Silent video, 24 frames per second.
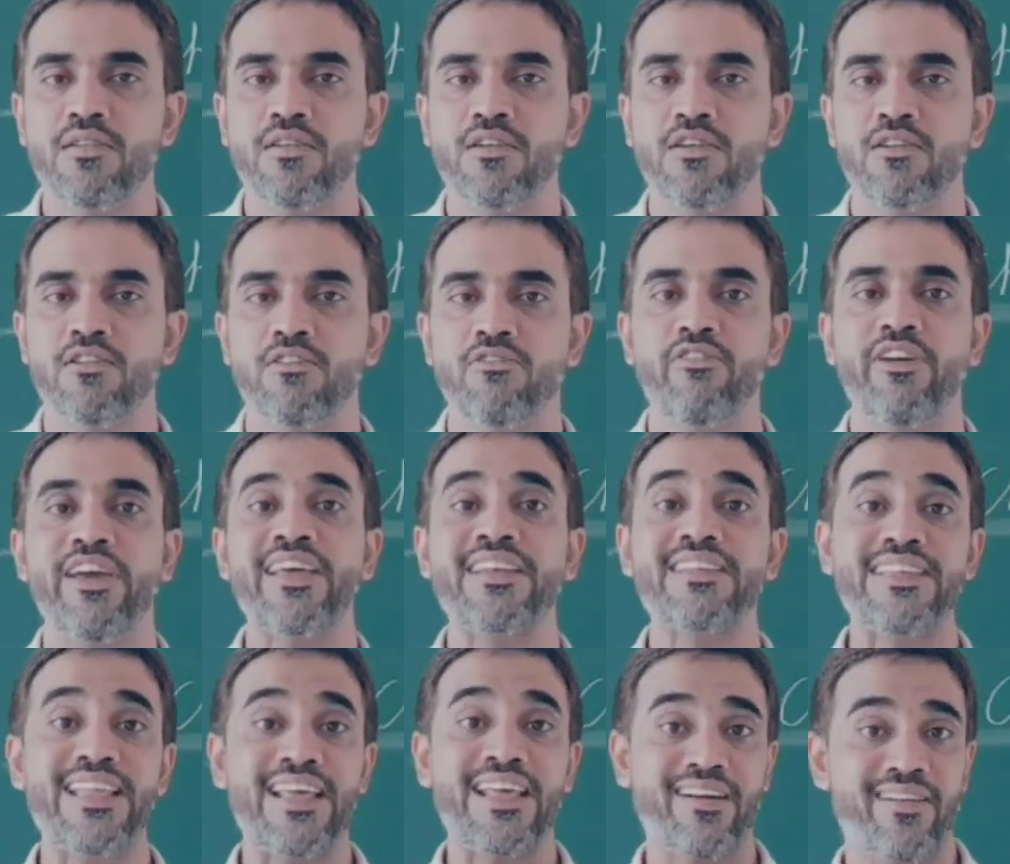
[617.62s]
where
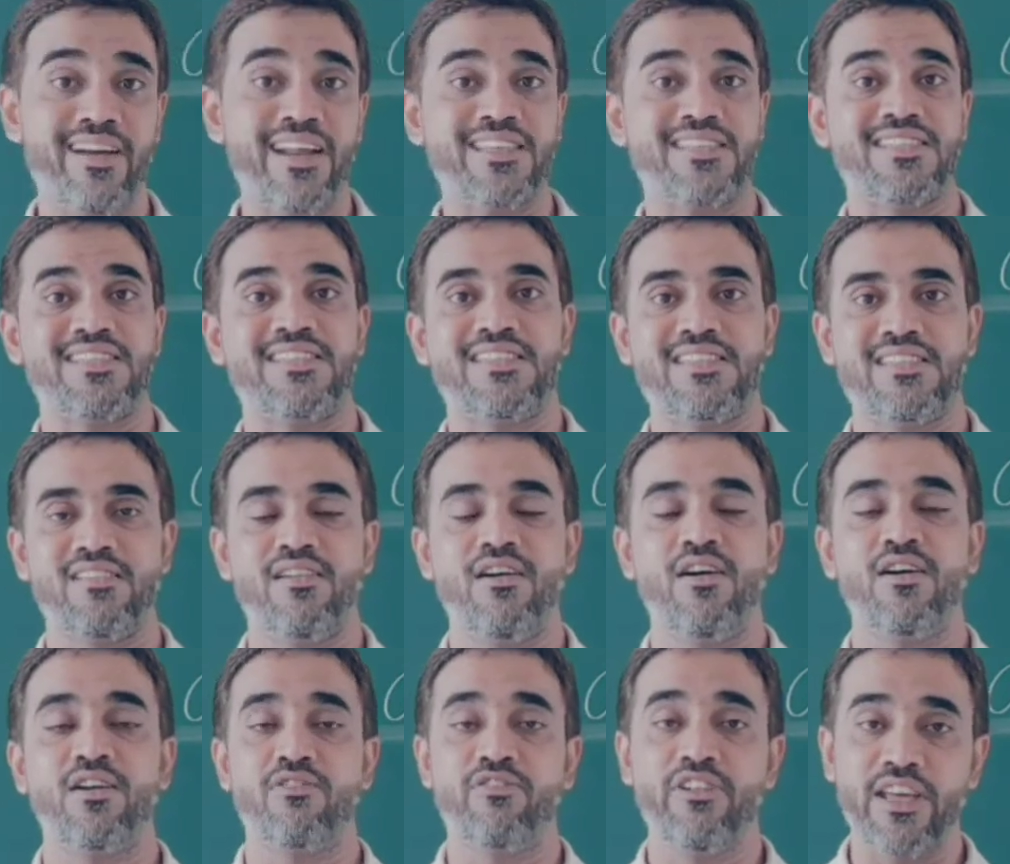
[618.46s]
they rest,
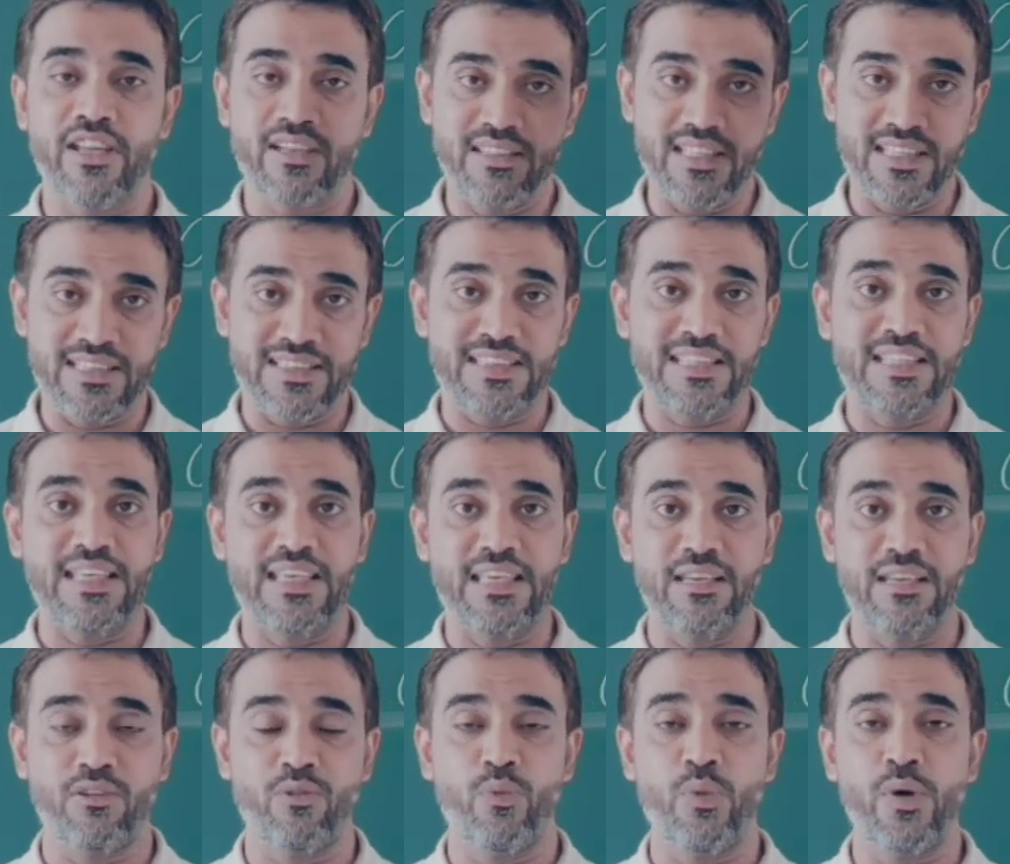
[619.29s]
or where they
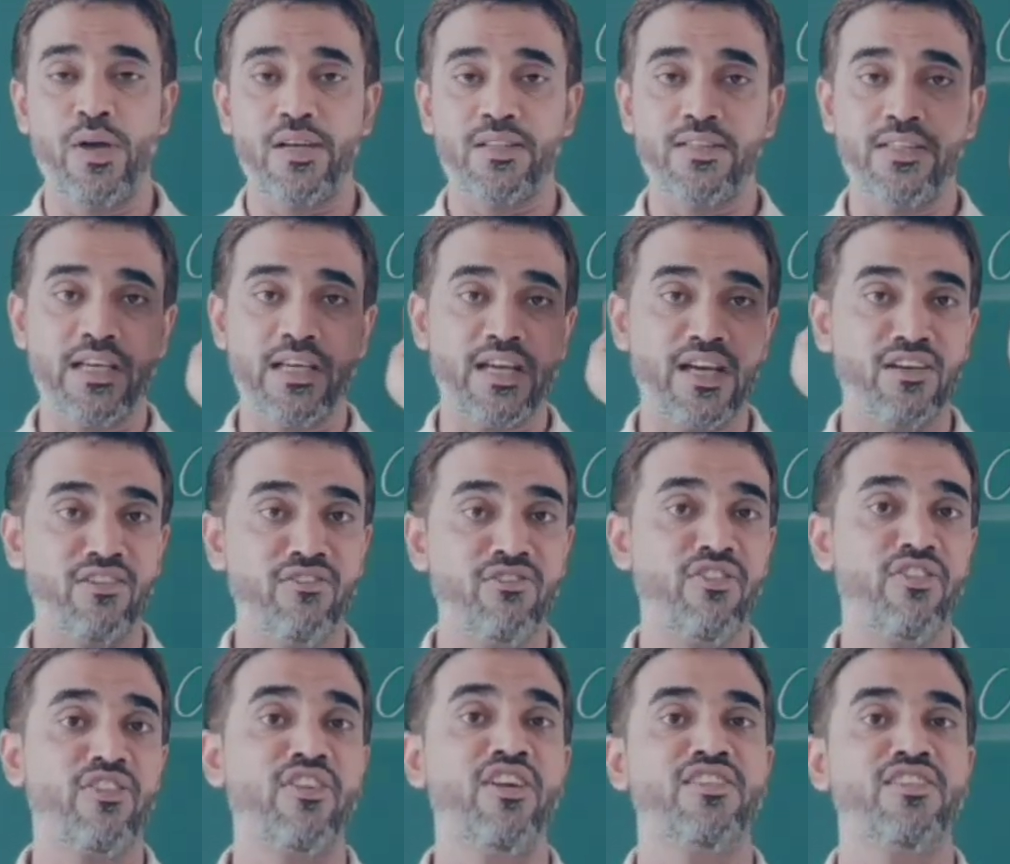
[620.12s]
think, where they
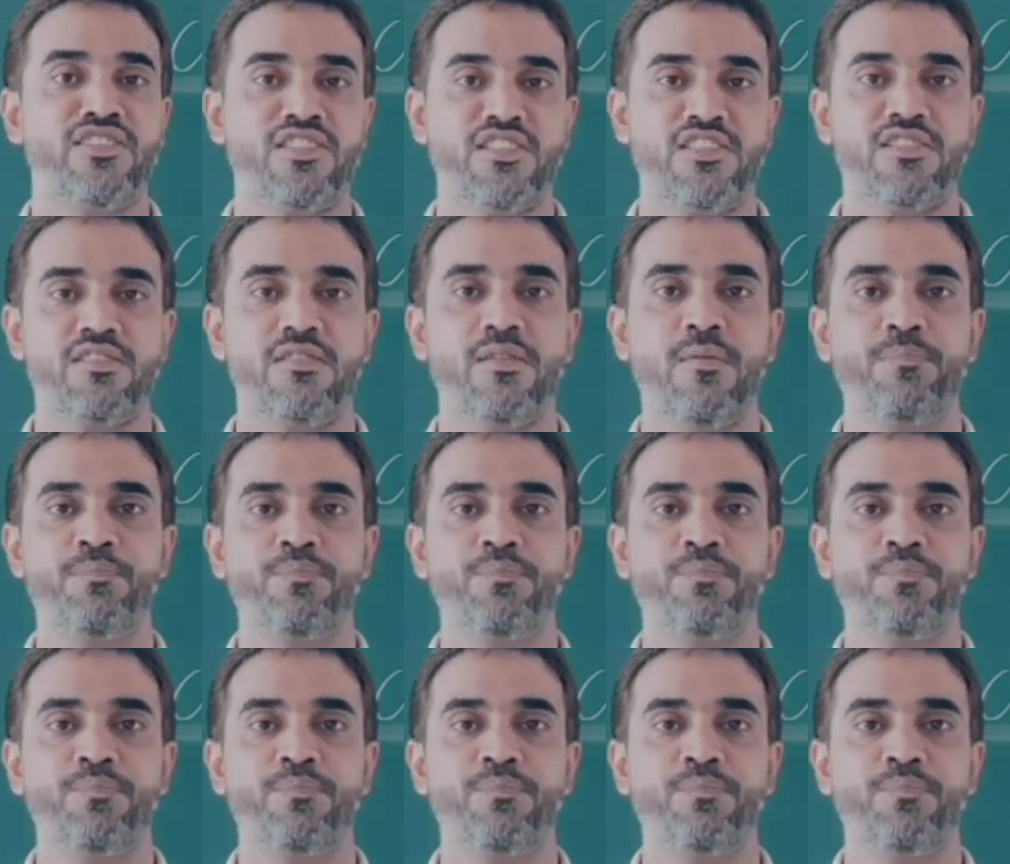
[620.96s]
confront,